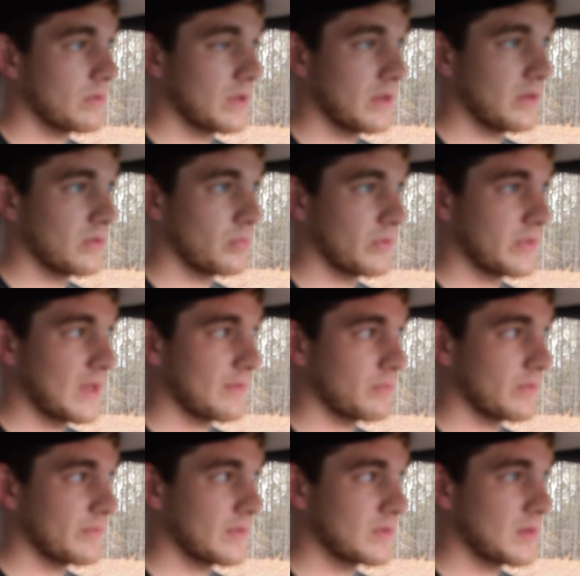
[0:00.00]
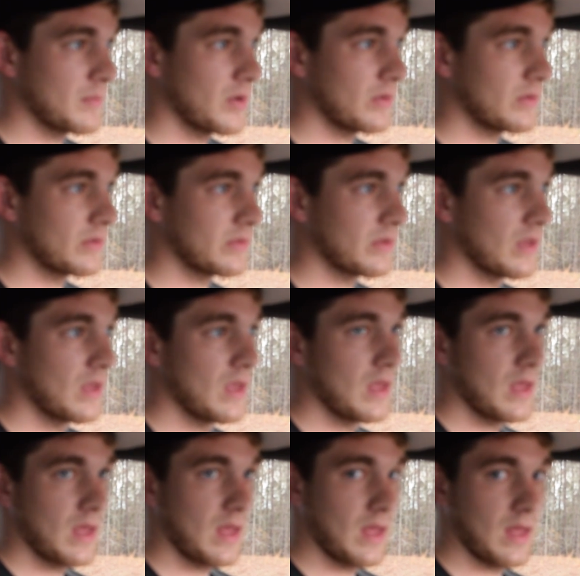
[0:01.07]
is with the F-150 motors,
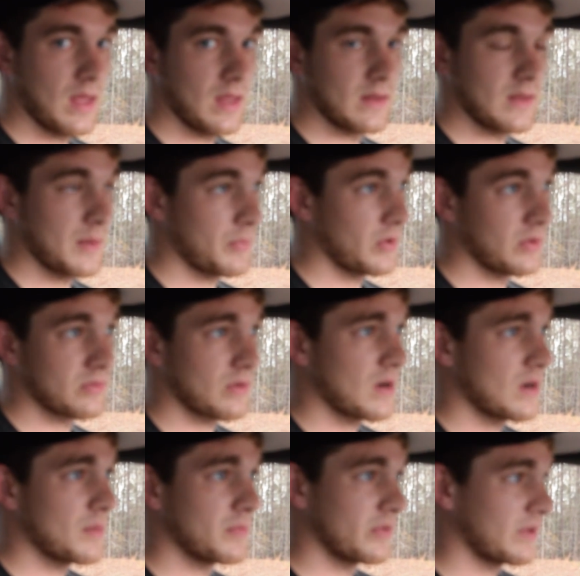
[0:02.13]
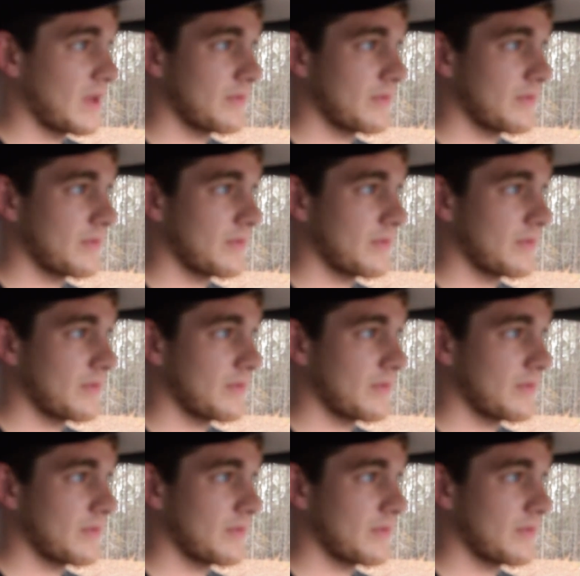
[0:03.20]
and they produce great numbers.